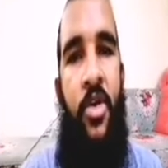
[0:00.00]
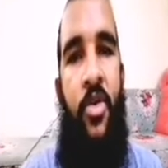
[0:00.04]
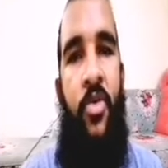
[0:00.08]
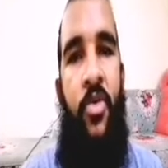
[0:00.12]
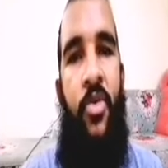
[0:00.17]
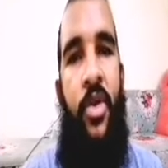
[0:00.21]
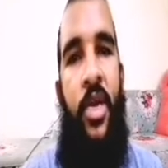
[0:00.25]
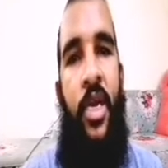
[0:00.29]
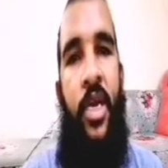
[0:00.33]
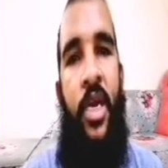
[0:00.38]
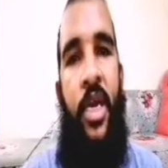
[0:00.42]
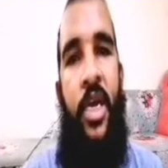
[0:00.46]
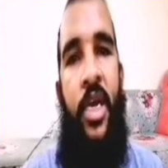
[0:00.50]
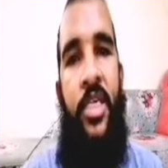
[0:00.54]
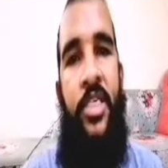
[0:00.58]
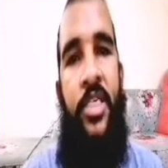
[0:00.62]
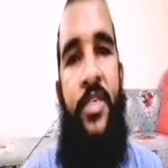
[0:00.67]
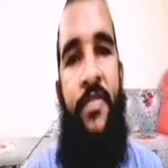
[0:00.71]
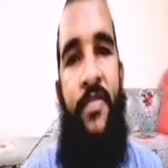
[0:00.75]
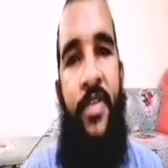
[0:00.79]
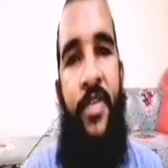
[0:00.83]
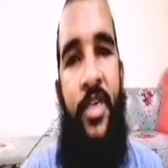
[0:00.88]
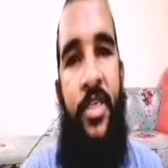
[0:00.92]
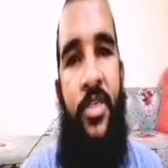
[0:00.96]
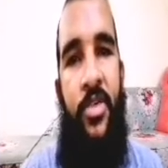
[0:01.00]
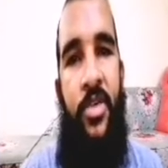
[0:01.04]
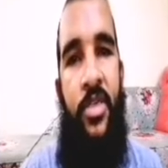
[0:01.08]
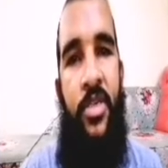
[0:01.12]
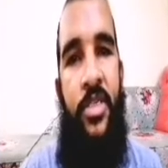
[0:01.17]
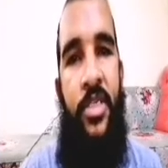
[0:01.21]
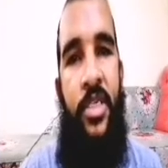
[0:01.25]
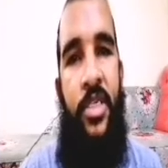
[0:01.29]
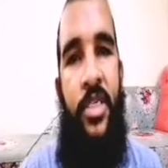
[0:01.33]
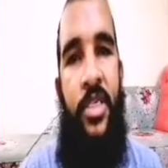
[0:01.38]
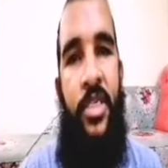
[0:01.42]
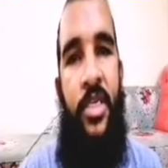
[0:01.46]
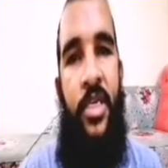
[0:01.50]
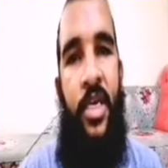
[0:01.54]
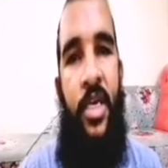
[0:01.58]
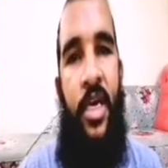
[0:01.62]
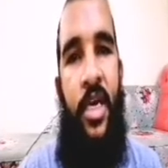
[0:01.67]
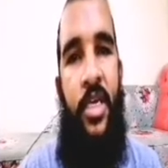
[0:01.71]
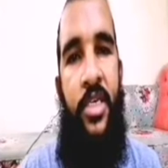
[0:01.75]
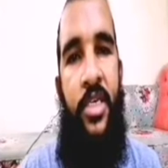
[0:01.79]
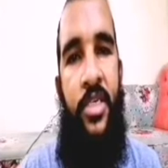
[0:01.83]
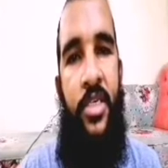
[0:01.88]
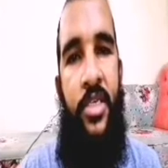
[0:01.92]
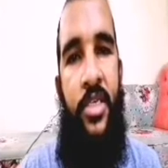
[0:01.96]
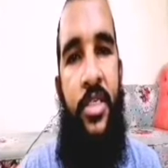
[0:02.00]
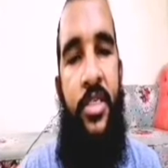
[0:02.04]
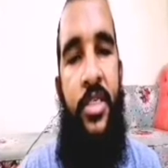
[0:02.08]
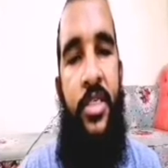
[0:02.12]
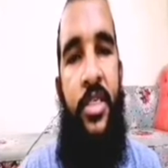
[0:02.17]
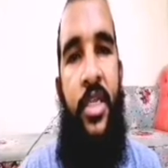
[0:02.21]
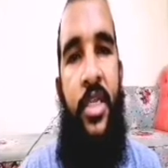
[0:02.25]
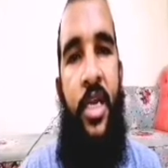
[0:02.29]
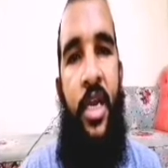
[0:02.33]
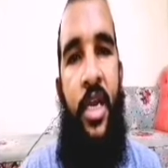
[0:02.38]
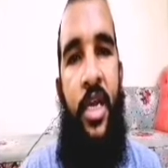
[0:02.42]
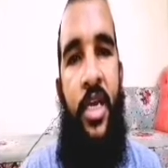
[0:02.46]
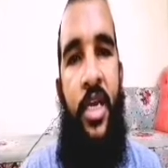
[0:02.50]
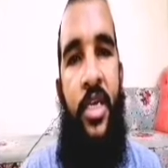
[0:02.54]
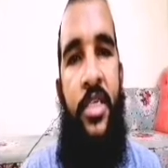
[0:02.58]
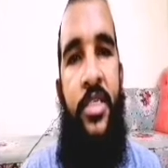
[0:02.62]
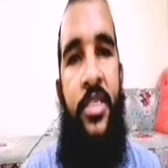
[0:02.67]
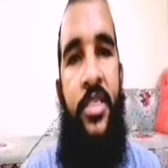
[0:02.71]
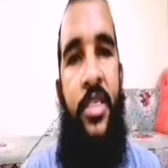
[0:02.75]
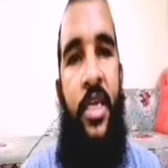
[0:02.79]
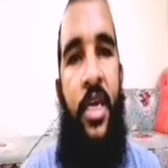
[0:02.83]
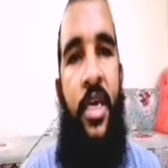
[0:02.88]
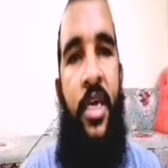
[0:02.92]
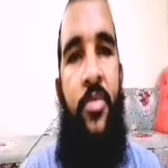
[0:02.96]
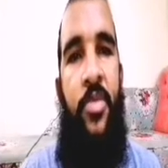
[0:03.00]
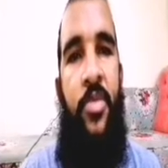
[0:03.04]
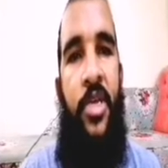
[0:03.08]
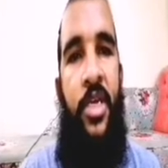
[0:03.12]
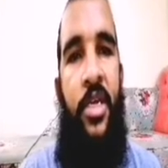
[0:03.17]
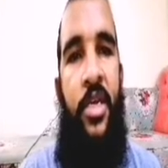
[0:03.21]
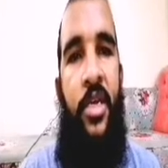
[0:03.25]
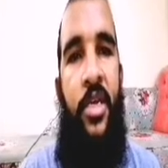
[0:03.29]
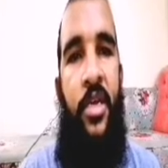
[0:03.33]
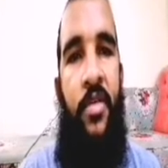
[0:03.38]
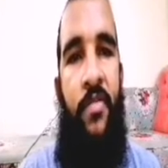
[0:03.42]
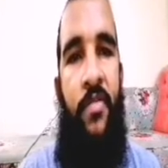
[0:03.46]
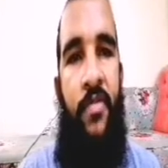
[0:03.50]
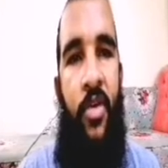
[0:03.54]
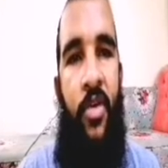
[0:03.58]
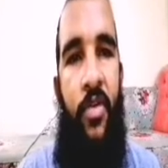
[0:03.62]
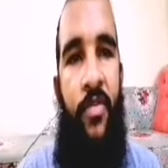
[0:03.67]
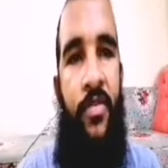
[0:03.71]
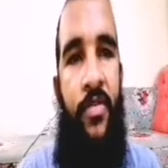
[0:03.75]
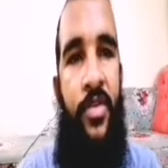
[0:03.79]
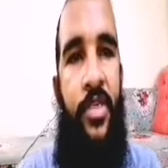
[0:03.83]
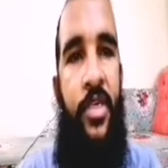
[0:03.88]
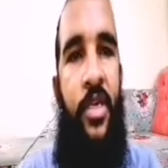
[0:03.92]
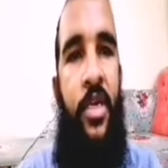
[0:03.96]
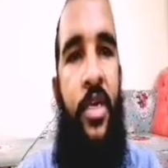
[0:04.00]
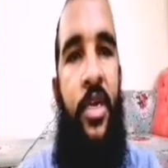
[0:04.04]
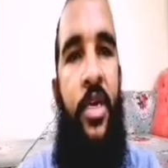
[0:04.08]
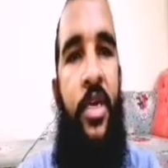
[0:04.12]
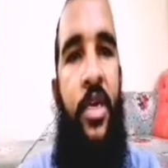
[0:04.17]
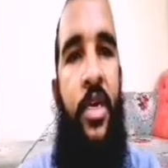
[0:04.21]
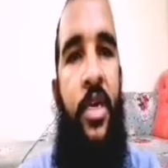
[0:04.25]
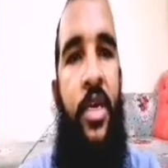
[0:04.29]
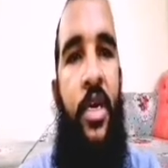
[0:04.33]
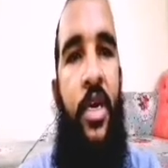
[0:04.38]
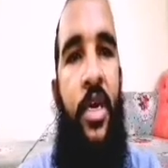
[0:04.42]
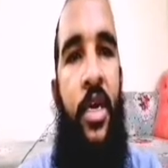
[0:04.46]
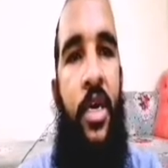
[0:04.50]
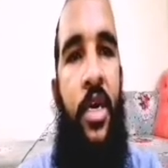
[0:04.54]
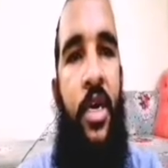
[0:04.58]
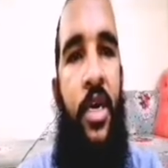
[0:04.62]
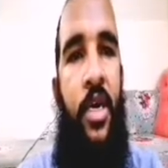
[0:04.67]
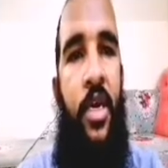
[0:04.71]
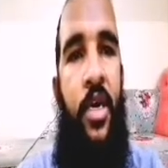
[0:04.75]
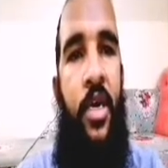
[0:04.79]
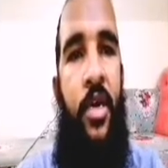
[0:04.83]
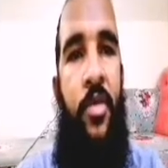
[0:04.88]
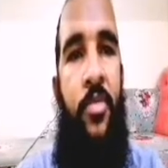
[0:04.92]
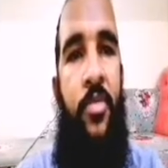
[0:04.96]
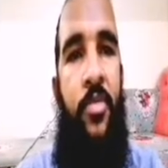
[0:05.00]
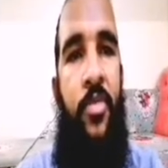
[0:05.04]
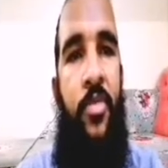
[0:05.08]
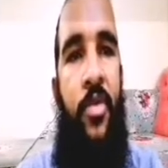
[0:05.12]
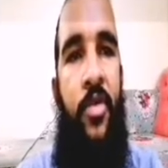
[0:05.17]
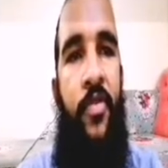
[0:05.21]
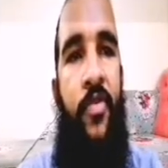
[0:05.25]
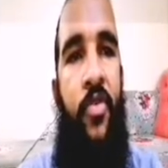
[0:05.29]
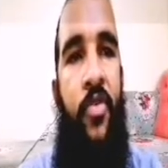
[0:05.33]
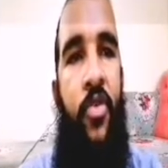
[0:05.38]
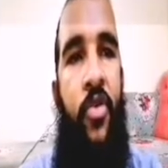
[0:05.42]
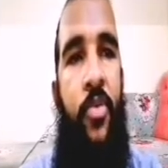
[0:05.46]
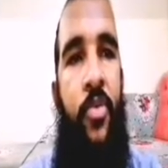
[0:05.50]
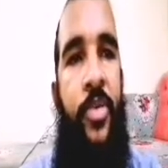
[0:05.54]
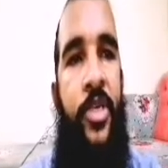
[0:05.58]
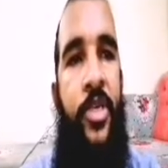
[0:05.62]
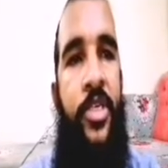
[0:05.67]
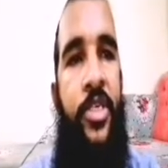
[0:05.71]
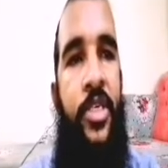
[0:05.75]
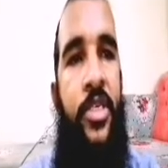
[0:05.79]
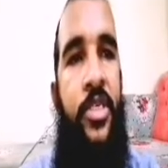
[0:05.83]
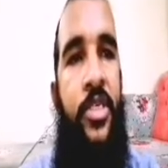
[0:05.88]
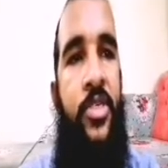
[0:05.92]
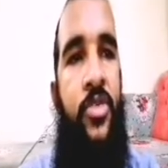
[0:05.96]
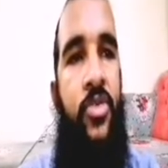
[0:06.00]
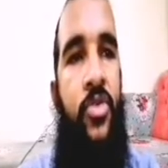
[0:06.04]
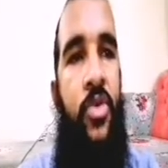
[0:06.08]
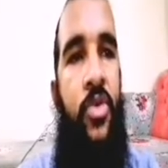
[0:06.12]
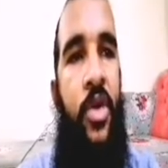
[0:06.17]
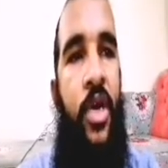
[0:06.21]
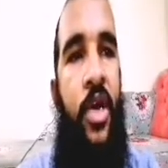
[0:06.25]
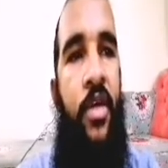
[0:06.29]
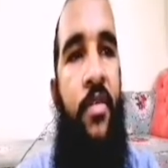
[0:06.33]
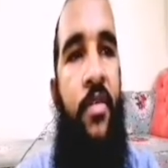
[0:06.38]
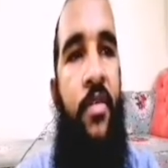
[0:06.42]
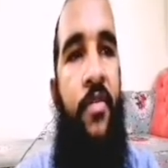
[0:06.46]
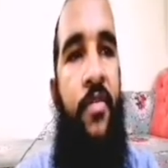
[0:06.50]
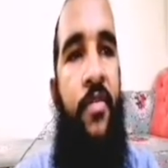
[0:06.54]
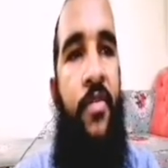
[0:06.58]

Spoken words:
where large vessels in arteries in the legs can be involved. For patients who have